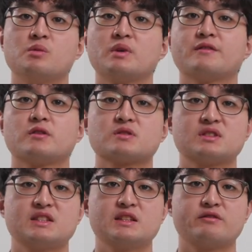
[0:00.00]
We have also
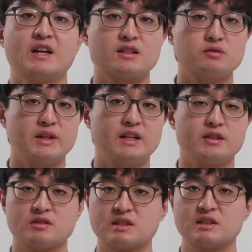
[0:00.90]
seen the Reax 20
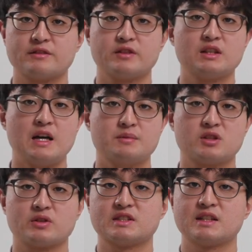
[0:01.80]
used in different
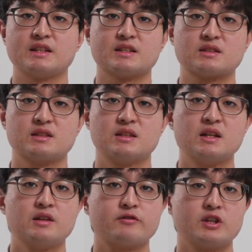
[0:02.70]
laboratory settings.
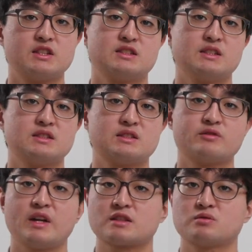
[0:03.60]
For instance, the
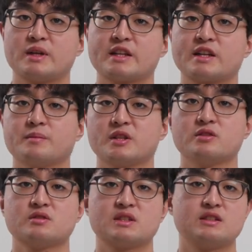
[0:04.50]
Reax 20 can be
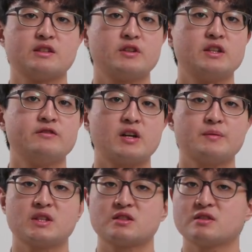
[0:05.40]
used in different
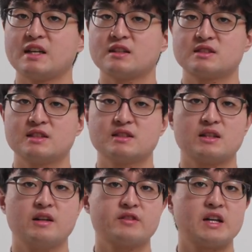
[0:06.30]
environmental analyses
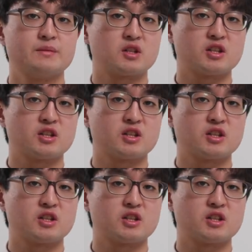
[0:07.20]
of chemical